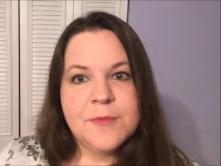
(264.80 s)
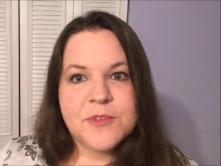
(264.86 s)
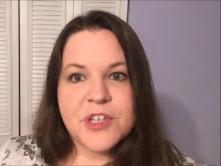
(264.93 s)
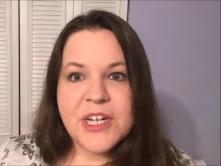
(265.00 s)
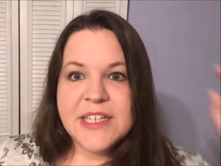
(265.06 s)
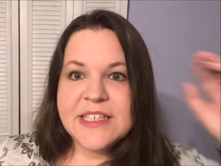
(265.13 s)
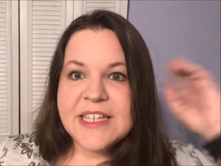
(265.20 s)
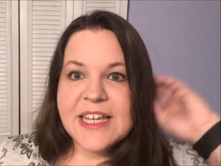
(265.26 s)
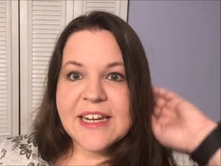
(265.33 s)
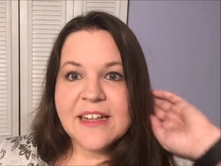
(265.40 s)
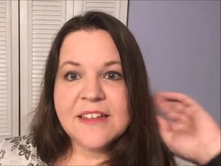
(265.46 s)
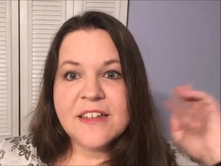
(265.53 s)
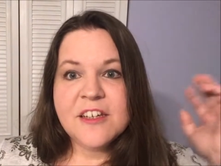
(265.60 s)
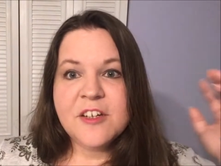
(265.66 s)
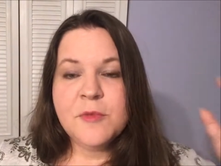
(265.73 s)
I'm trying to get
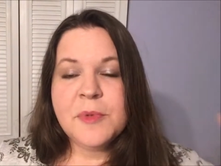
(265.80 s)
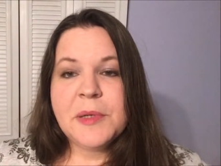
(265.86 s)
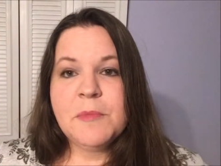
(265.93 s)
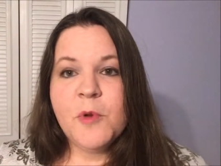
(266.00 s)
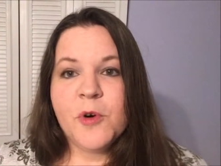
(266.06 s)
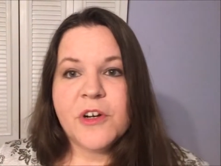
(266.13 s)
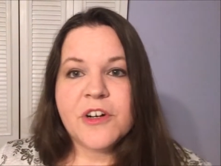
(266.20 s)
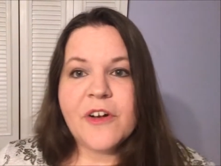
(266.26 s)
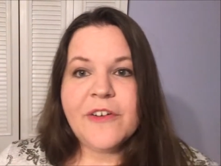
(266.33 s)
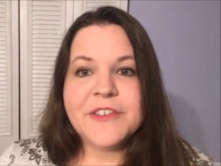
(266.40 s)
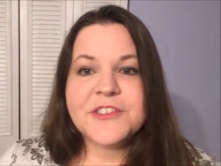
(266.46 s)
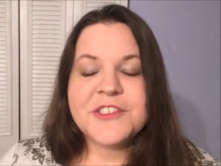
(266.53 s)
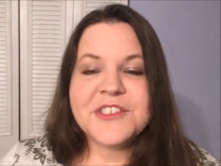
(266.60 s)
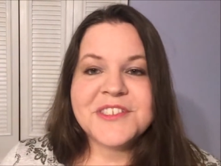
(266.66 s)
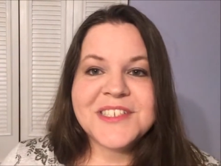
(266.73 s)
a little bit more
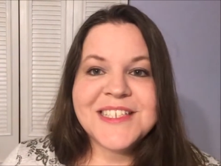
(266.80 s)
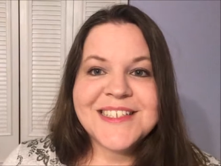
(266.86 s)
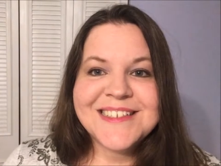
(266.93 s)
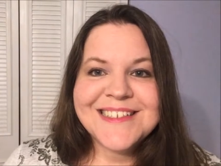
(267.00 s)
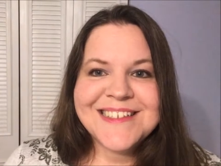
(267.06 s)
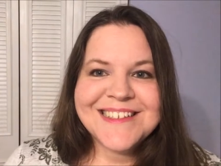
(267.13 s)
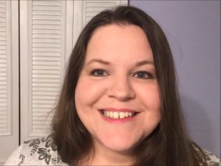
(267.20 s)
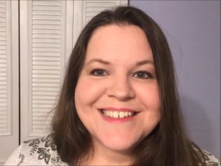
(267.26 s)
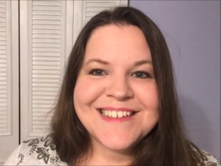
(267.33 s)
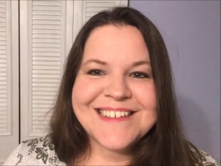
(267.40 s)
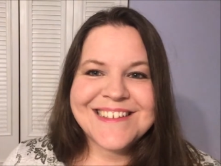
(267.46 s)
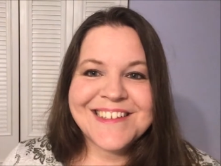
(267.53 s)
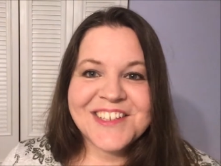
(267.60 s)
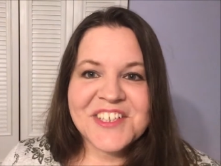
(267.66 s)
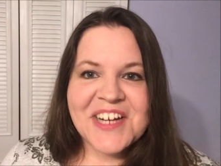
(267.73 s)
cultured
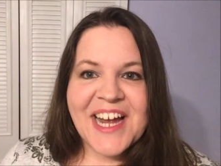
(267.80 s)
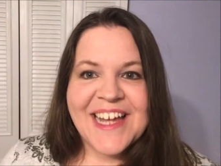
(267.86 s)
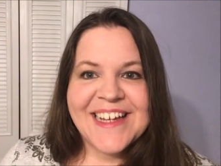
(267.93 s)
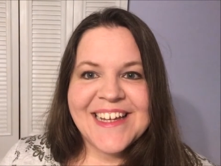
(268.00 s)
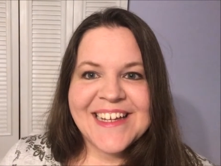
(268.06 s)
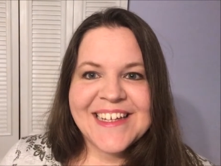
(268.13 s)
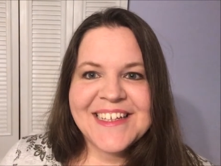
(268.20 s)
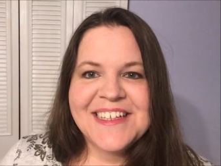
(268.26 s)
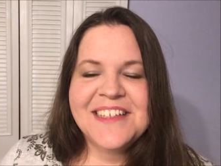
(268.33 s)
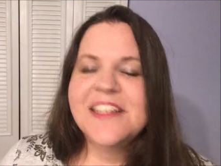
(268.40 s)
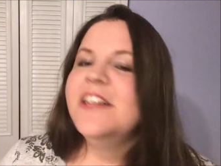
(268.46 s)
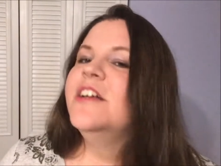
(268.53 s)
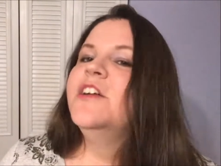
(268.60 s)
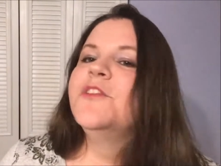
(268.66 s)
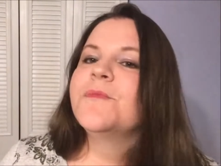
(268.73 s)
right?
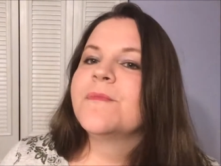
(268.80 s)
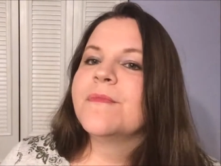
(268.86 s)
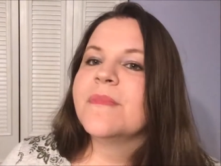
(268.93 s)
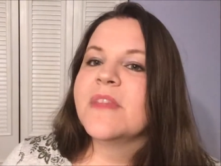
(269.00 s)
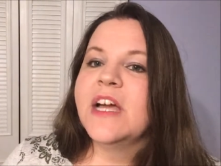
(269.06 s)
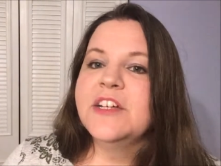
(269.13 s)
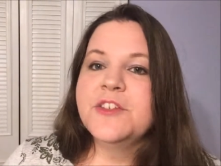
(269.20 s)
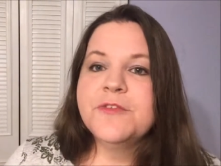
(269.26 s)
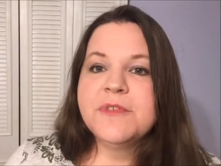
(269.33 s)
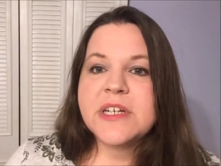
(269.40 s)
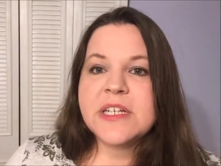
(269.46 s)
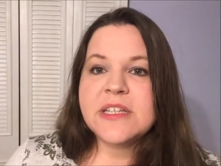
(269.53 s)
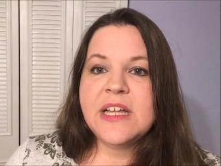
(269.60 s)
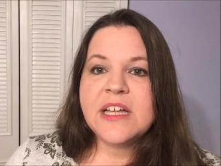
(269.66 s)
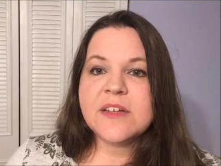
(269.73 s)
I do
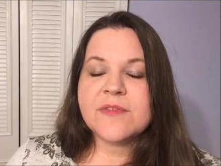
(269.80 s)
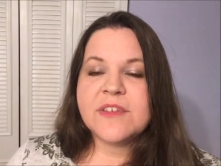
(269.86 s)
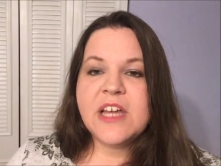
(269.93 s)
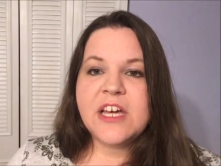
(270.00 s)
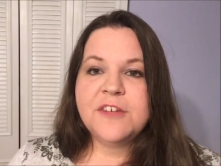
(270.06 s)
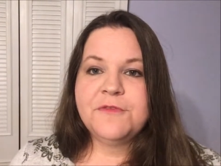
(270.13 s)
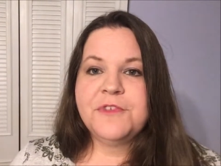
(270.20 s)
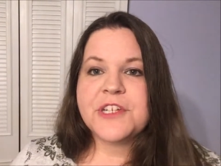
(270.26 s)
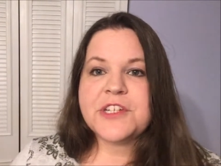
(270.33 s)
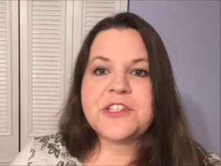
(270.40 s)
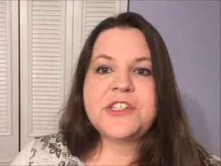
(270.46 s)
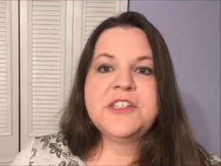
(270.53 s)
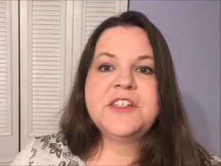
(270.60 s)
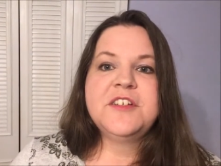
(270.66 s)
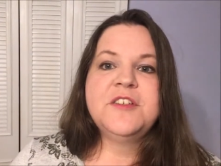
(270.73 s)
read a lot of
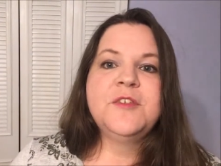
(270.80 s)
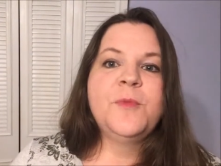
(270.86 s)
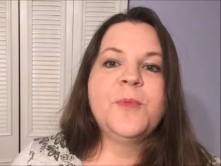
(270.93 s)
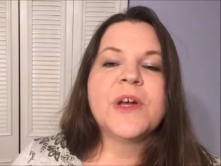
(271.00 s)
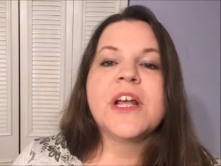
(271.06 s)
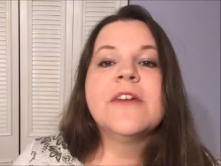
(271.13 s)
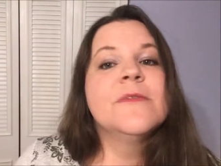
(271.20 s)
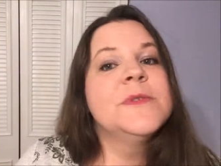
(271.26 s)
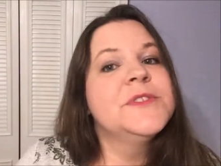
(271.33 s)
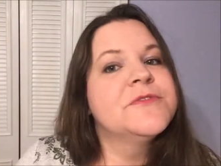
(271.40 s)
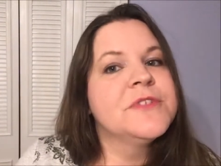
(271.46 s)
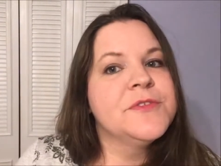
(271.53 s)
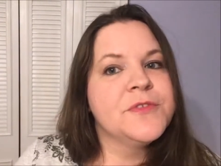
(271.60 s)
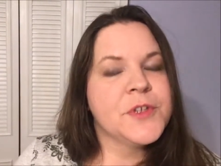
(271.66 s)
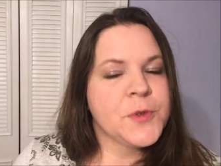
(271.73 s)
nonfiction, but I
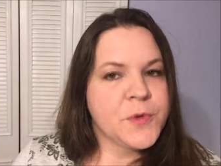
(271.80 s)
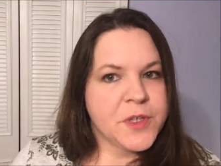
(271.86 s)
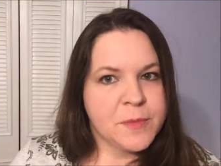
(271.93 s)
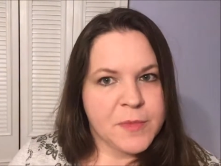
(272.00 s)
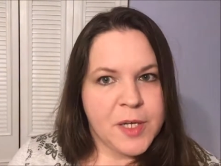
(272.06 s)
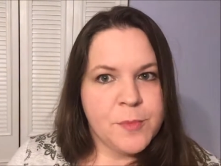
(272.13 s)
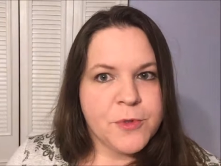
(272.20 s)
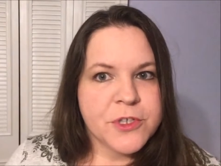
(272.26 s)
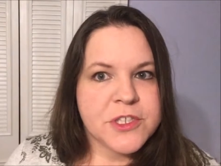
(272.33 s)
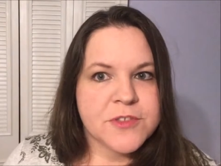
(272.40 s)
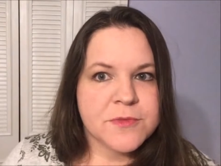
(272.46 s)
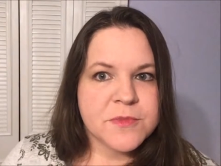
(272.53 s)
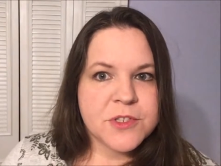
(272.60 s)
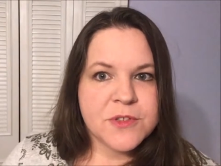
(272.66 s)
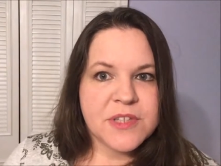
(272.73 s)
was reviewing my
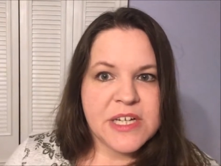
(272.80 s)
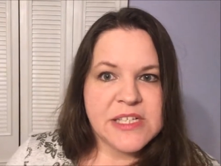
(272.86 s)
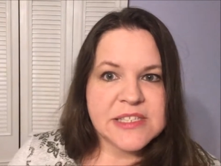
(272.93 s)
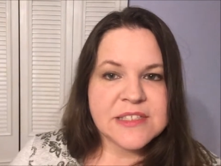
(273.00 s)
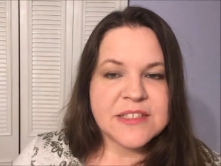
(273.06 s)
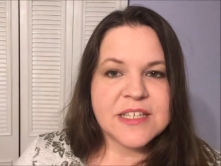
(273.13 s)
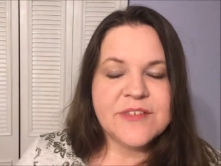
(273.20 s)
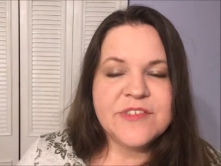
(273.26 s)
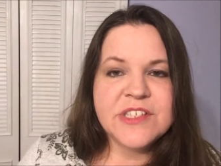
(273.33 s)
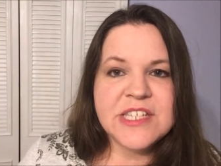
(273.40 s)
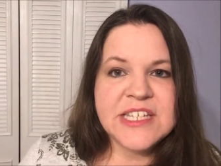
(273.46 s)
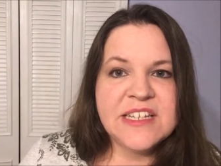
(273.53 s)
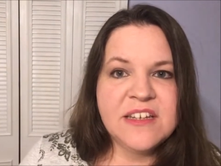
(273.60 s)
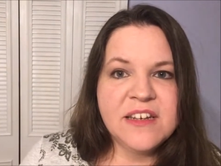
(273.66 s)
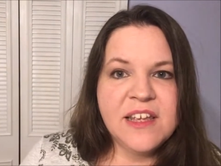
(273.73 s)
books from
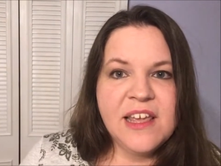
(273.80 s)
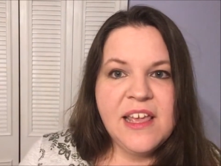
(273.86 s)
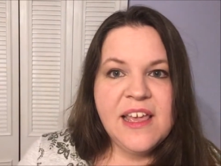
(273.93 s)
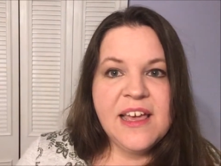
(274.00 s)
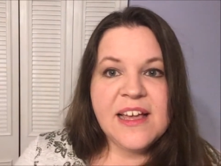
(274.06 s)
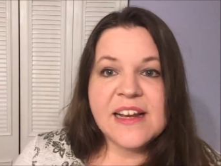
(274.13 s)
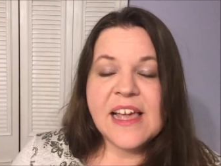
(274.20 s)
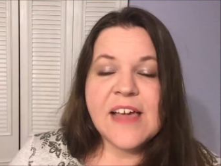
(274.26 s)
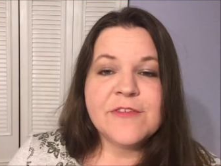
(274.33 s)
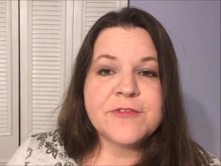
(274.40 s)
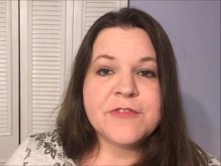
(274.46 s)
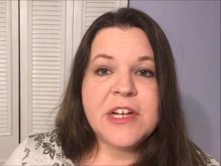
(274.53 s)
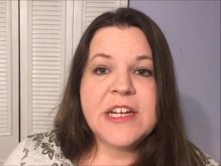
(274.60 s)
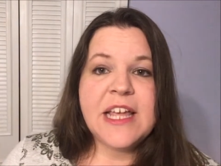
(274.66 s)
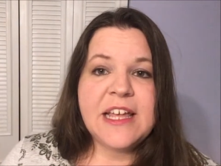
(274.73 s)
2017 and I
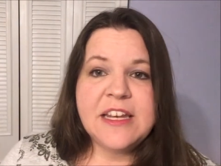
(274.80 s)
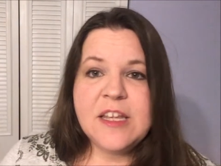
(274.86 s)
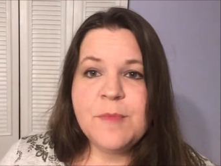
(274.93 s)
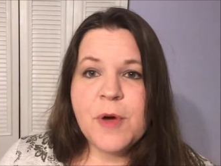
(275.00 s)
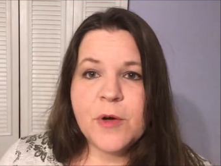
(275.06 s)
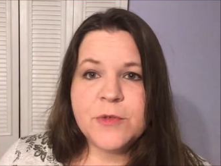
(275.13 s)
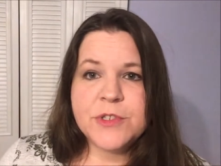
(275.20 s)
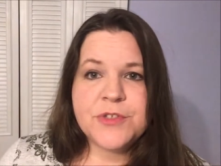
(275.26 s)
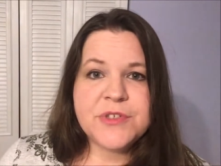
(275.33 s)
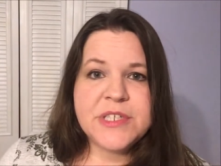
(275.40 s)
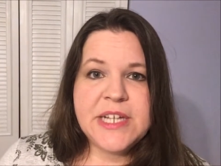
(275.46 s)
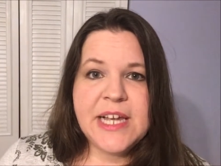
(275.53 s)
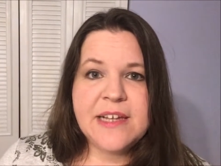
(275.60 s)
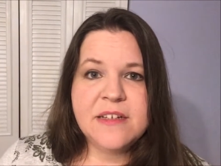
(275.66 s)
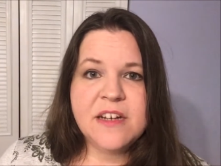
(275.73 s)
haven't read any
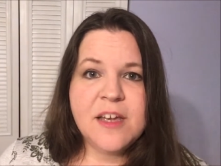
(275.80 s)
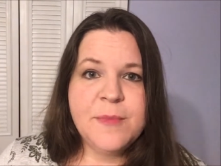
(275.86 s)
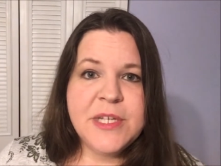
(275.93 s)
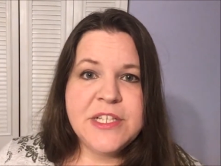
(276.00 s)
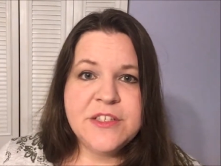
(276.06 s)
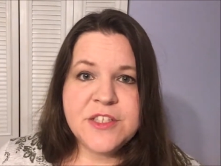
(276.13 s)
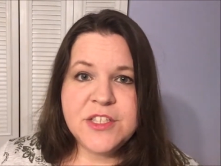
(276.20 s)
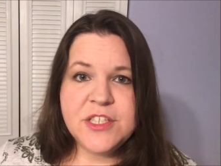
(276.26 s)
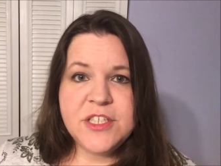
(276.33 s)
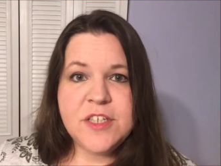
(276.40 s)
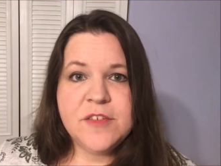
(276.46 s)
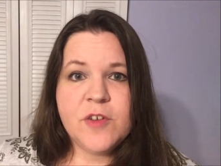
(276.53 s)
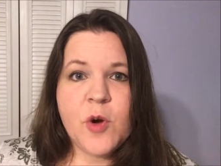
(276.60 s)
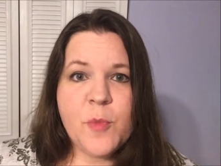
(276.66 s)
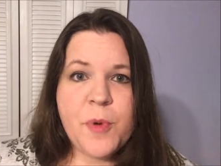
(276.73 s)
poetry yet. I mean,
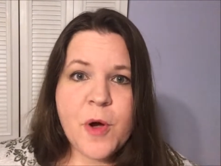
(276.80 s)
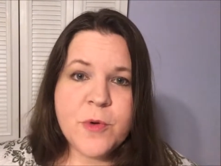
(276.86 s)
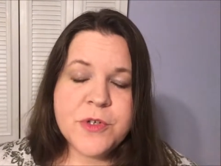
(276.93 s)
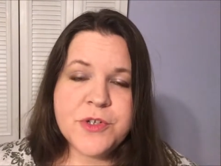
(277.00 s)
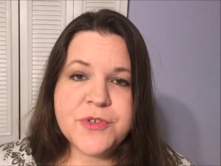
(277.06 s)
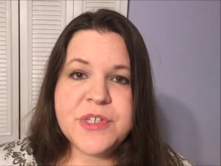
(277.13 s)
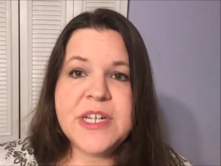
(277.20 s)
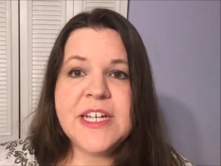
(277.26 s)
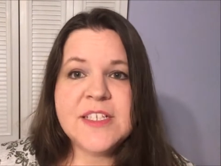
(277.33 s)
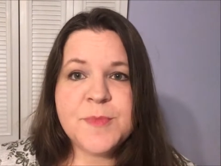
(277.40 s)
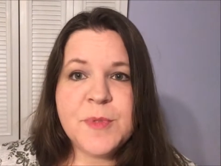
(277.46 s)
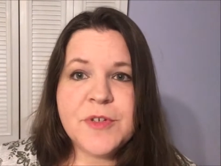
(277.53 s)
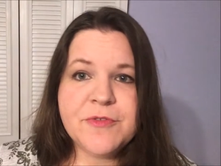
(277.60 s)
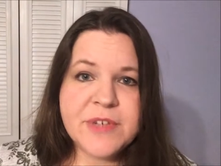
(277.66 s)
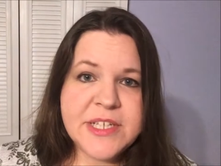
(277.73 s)
zero poetry has
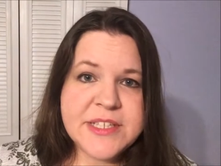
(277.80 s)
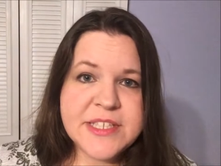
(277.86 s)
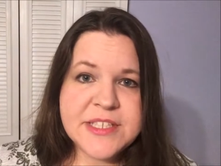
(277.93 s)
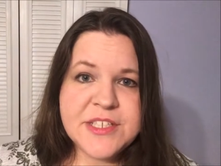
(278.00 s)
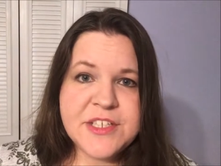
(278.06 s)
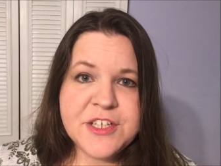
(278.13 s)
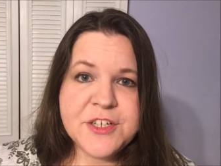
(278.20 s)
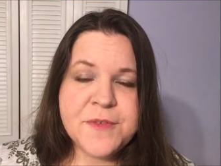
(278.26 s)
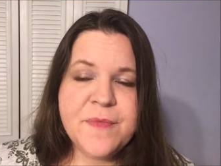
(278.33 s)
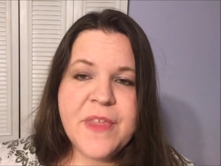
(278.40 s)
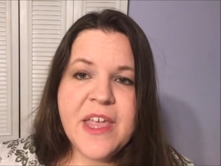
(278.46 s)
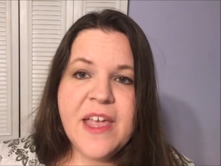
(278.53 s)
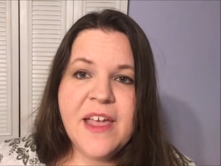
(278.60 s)
been read this year.